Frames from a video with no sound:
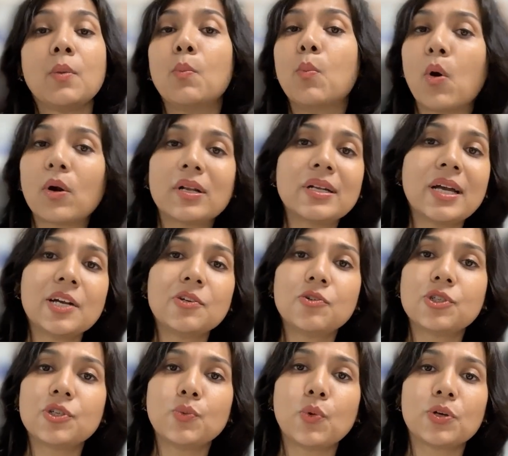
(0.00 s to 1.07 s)
Bottled
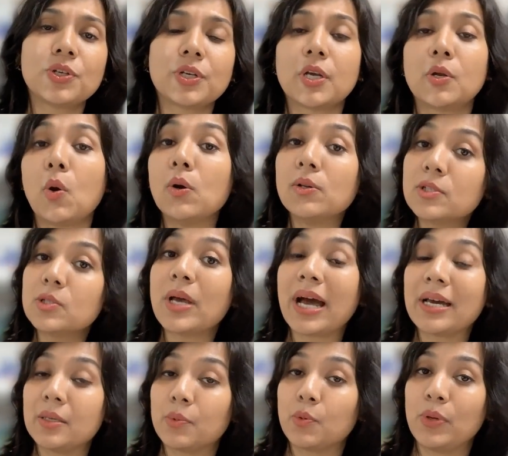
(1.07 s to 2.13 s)
hydrogen water can also
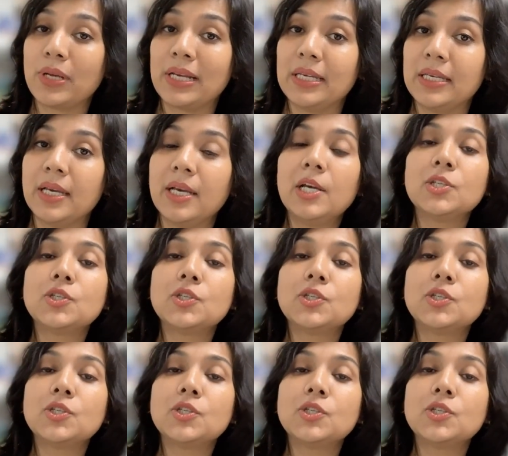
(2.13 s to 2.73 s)
add up quickly,